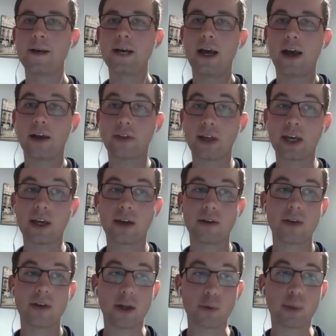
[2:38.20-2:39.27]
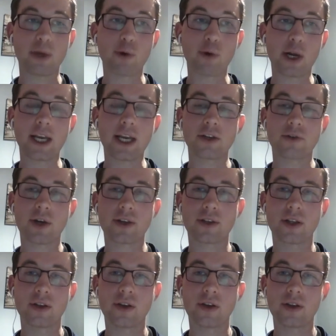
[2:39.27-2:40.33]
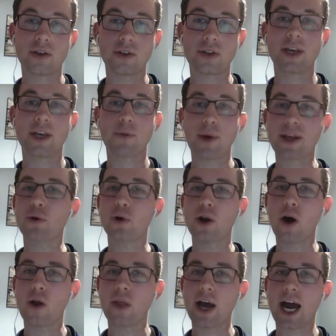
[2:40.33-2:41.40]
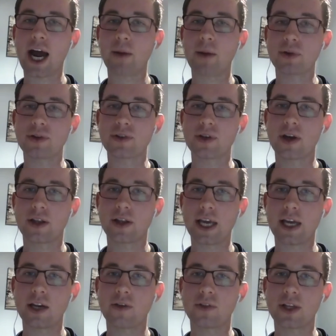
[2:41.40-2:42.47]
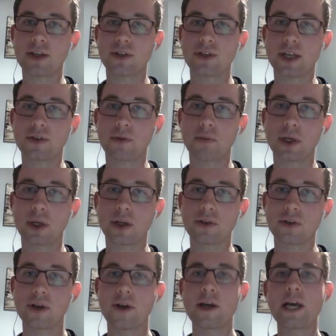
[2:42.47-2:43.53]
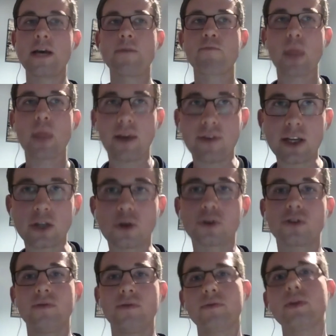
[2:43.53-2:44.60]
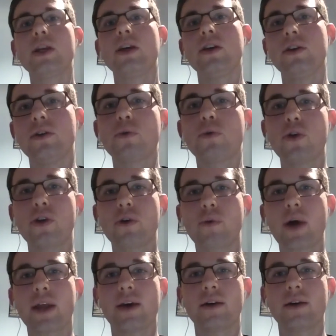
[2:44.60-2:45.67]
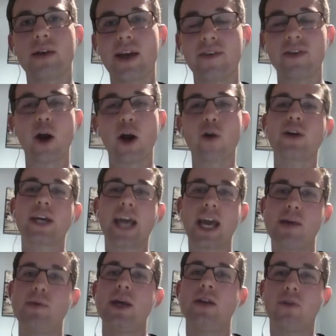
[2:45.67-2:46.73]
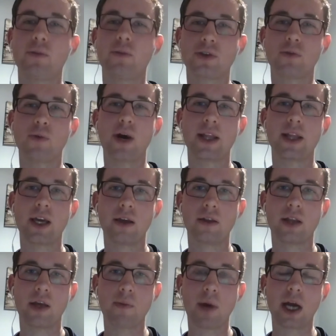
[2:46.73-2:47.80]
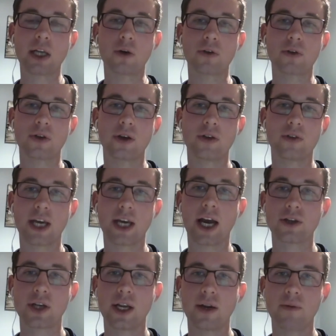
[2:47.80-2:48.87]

I think it'll be really interesting to see whether or not that happens at the end of this season, because if it doesn't, you'd wonder whether if an offer came in from somewhere, they might look to cash in.